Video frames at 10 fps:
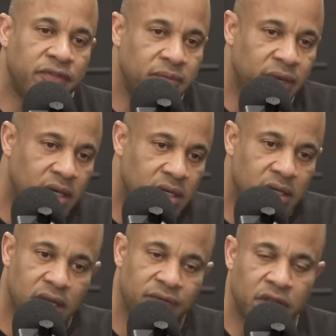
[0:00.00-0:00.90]
from
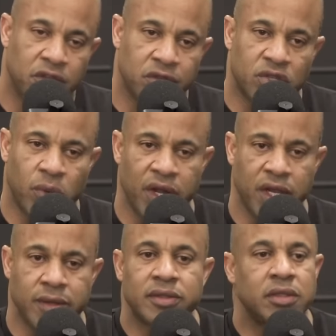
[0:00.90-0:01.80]
it. If you're in your
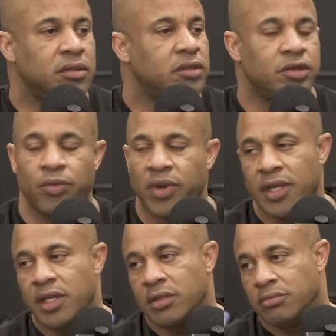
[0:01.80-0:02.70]
20s, you
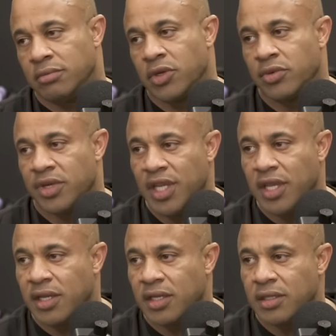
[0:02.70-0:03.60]
really don't
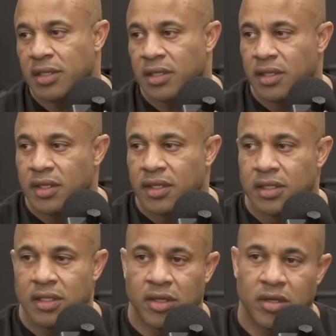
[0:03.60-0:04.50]
need it.
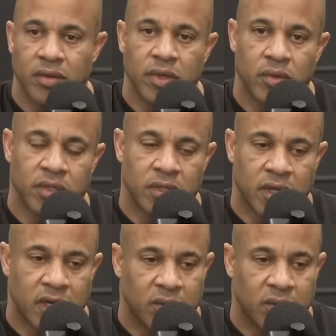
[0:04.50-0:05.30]
You know, we're talking